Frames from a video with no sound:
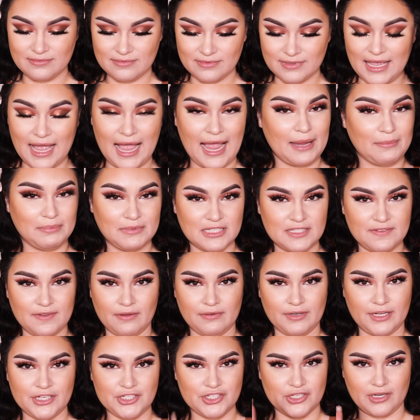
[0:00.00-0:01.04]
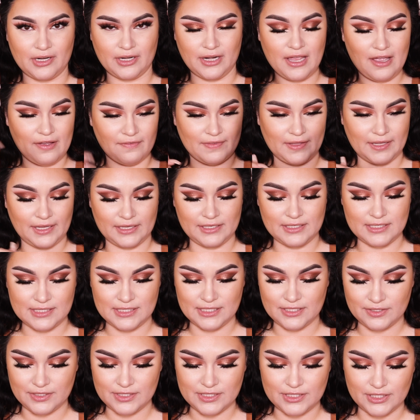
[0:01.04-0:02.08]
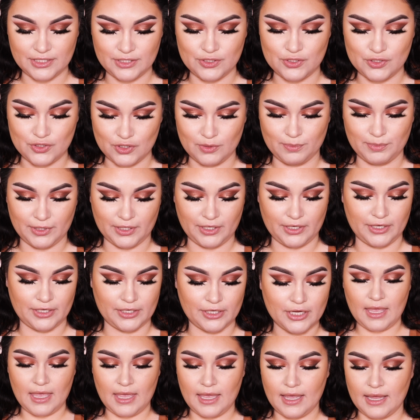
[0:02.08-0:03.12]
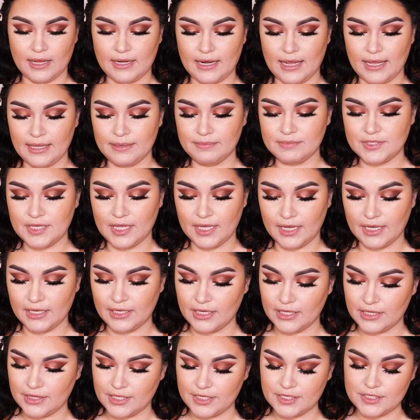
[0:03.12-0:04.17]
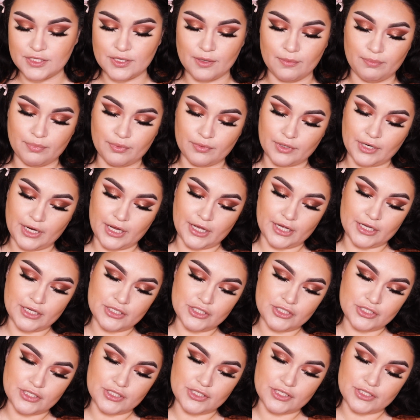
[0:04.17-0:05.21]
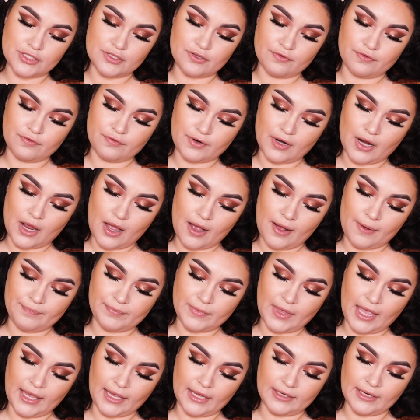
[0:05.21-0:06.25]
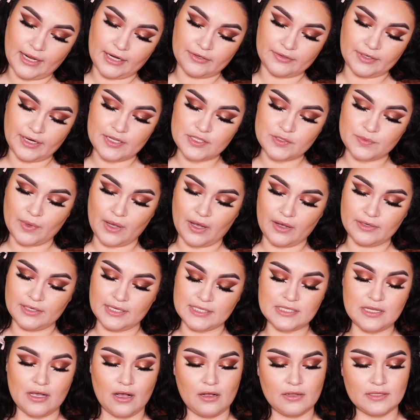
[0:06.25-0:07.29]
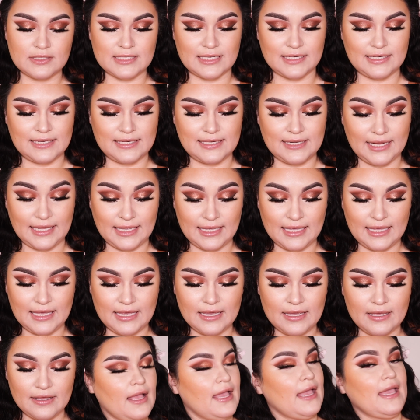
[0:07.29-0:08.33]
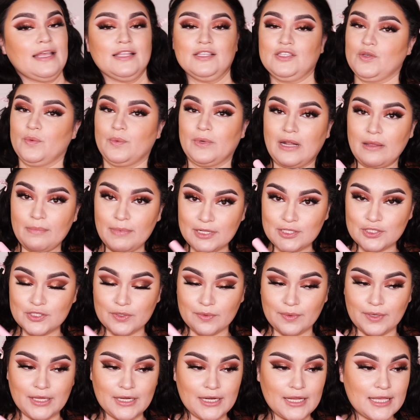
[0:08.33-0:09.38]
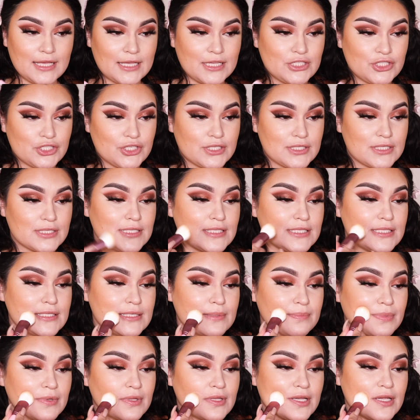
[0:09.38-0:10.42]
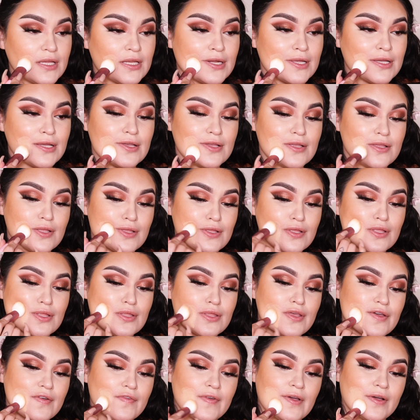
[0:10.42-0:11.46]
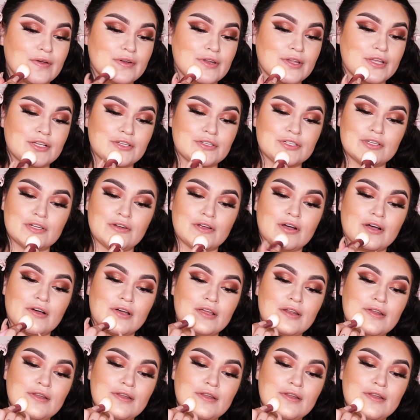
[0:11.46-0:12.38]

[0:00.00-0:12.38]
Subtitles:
hype this foundation enough. Like, it is seriously super good. And I am taking this brush. This is from Hank & Henry as well, and it's called Nikki. And so what I've been doing is just stippling the foundation on,